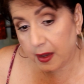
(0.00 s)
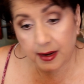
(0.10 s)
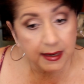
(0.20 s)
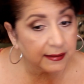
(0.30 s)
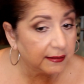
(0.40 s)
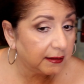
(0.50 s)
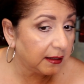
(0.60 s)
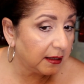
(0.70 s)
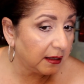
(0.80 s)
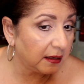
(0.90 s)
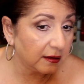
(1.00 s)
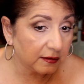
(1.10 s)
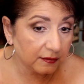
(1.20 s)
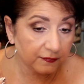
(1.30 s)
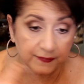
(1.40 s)
I like the
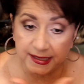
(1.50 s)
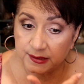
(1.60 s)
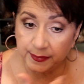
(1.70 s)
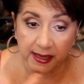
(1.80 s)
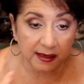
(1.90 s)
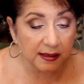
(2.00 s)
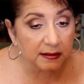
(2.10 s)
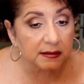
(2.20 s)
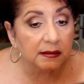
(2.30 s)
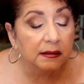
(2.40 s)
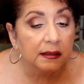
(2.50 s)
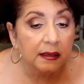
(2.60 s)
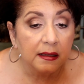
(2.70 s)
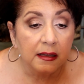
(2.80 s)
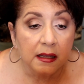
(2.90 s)
face palette.
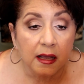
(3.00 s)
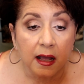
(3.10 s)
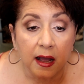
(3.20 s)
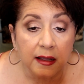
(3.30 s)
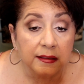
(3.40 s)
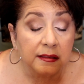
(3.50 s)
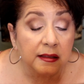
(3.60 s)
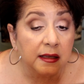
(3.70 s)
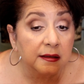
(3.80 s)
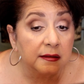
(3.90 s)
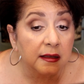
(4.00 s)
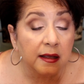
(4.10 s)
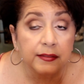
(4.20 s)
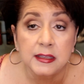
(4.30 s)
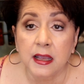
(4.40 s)
I think
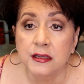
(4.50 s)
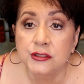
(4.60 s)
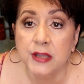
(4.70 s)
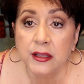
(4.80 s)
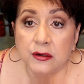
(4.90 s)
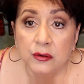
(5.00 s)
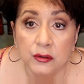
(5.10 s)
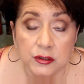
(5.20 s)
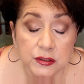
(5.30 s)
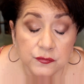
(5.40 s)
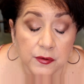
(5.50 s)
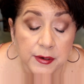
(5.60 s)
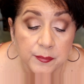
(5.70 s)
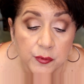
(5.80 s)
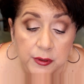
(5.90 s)
that the eyeshadow looks
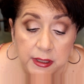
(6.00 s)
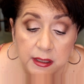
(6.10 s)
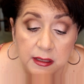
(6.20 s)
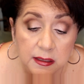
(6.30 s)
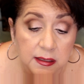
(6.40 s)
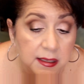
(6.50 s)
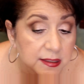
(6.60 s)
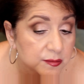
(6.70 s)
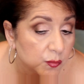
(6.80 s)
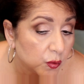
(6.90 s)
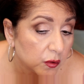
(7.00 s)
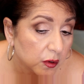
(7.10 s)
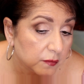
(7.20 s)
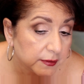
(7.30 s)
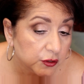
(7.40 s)
very pretty. It's more
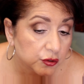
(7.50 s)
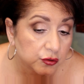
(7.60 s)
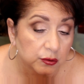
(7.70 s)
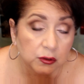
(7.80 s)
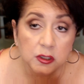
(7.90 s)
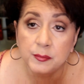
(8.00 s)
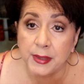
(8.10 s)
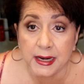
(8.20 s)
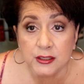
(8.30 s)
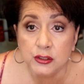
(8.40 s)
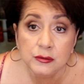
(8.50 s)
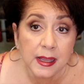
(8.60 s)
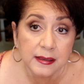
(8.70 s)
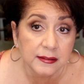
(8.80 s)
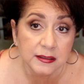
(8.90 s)
of a neutral look, but I do
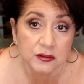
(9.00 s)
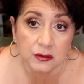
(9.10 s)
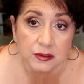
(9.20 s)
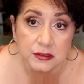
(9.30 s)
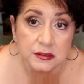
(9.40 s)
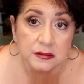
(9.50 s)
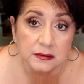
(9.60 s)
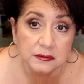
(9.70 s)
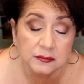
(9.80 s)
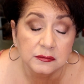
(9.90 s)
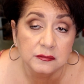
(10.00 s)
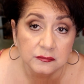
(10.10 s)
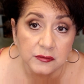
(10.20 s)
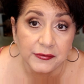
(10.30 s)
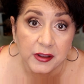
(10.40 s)
like these looks
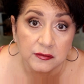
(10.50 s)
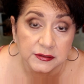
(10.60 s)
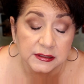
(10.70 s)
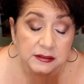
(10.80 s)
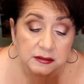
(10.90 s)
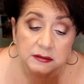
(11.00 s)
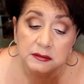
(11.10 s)
very often.